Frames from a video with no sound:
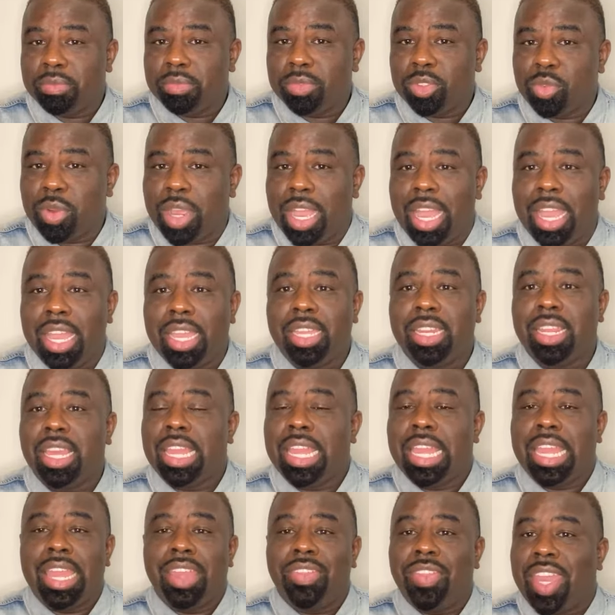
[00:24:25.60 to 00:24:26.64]
right?
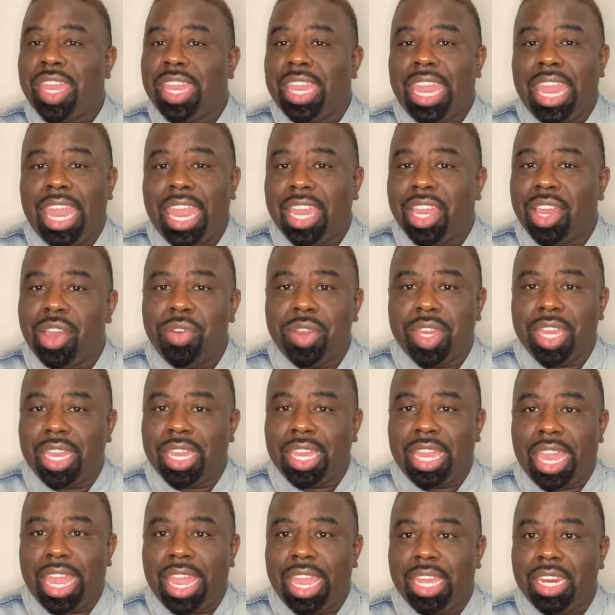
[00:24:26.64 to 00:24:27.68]
They can't go get
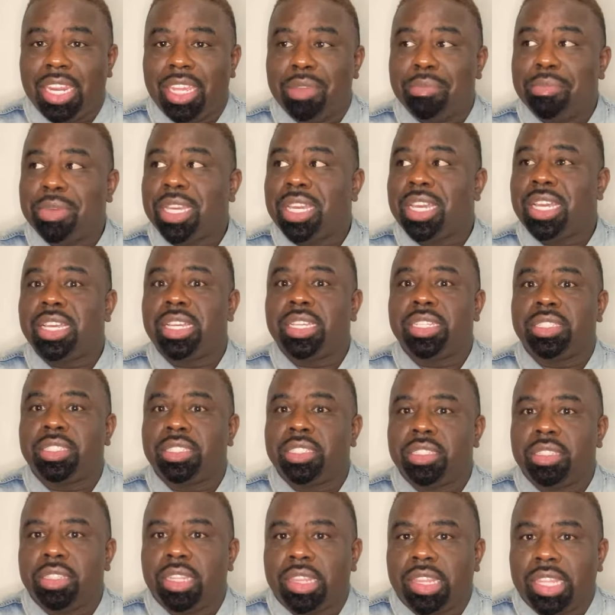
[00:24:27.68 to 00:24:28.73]
Katie because
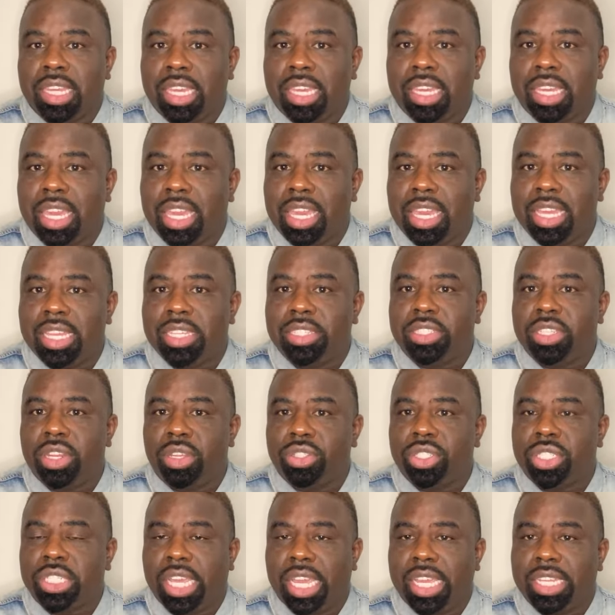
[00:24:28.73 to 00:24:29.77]
the thing is, no
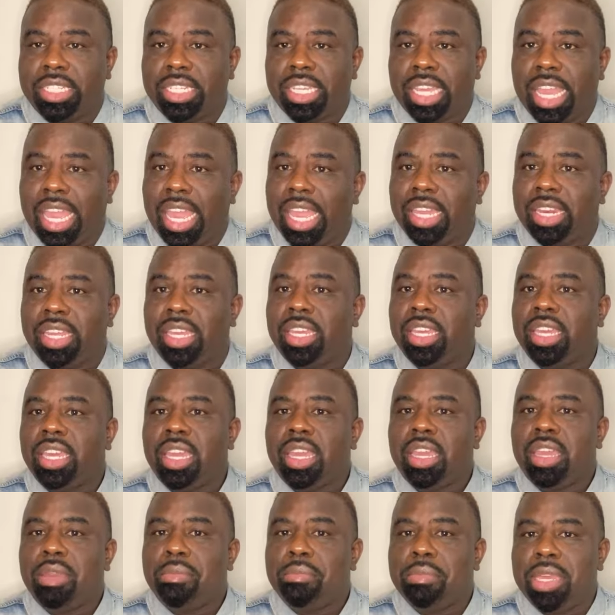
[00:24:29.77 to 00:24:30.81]
shade to Katie,
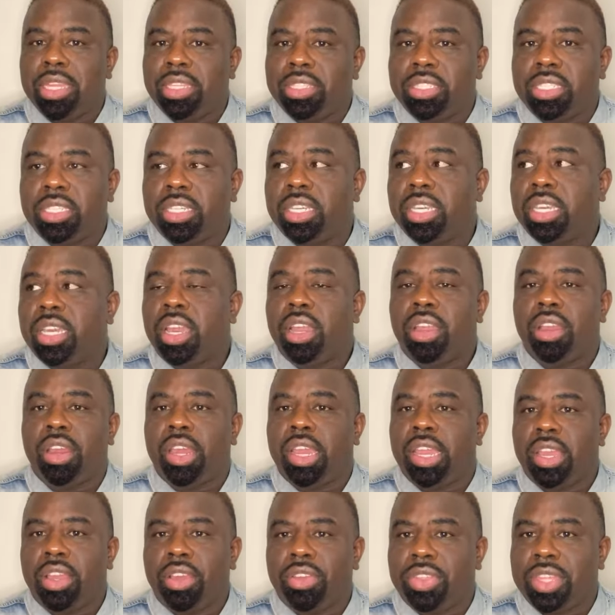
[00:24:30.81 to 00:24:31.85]
mentally her
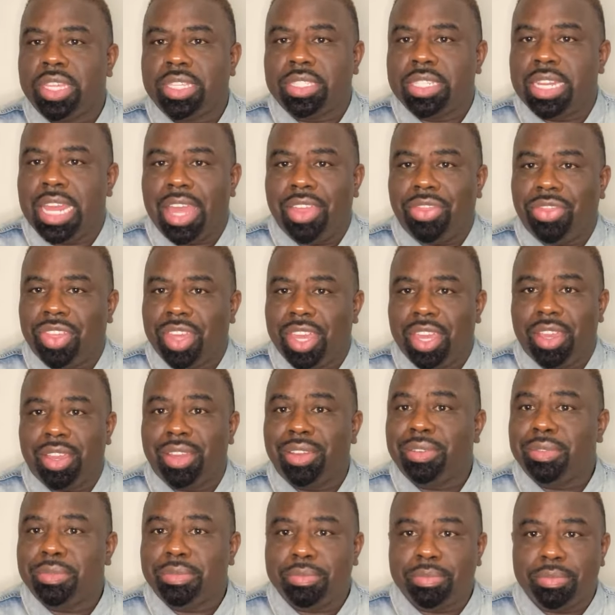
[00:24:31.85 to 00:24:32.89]
health is not
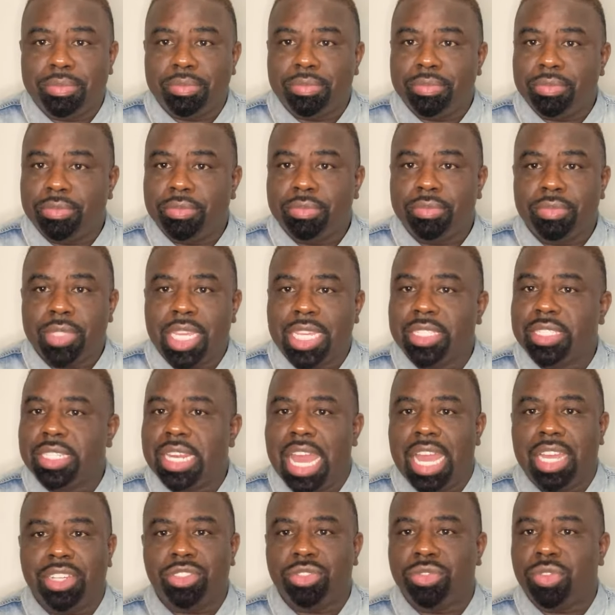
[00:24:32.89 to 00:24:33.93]
there. It's
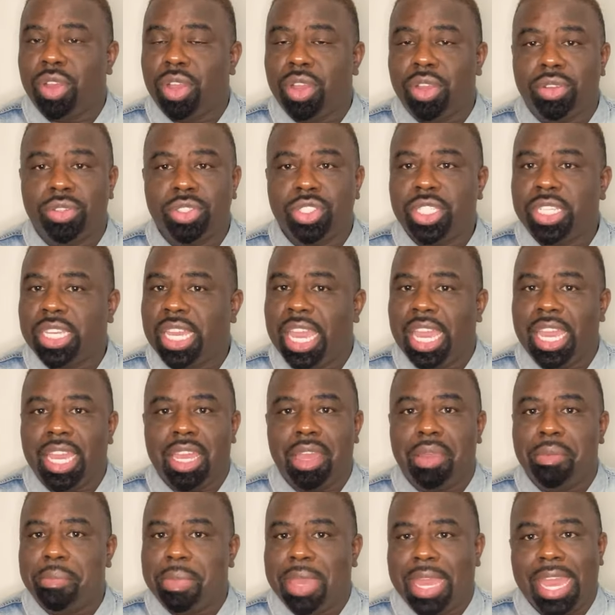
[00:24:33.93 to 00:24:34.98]
not strong. She can't
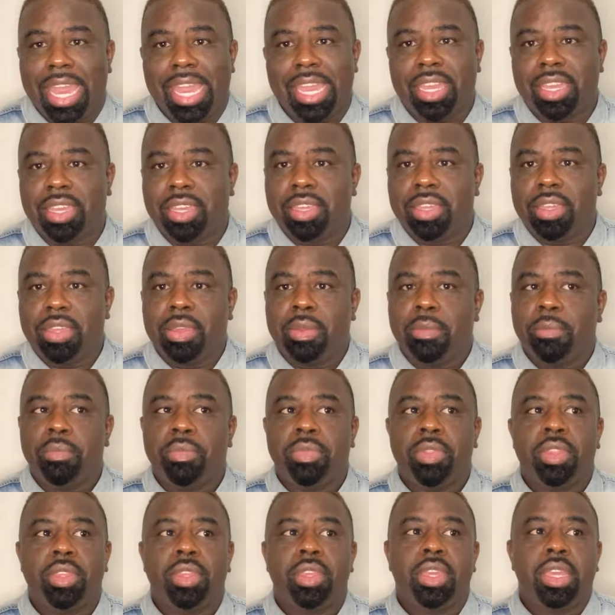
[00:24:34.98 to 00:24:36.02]
come back.
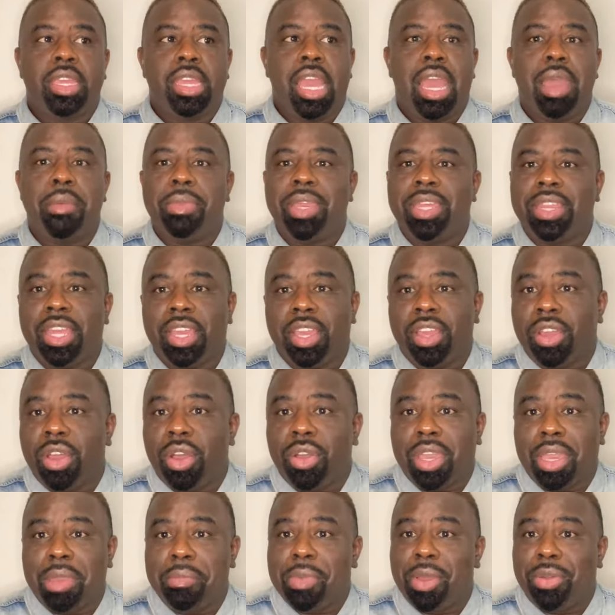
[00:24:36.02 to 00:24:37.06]
I mean, they could go
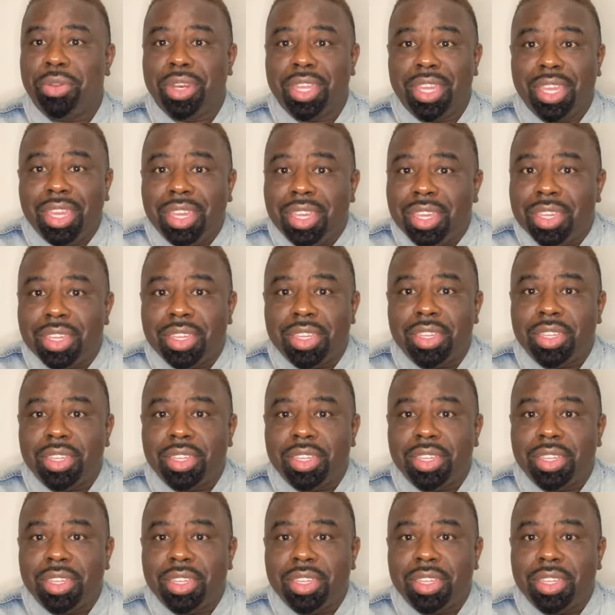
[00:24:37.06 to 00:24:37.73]
get Monique.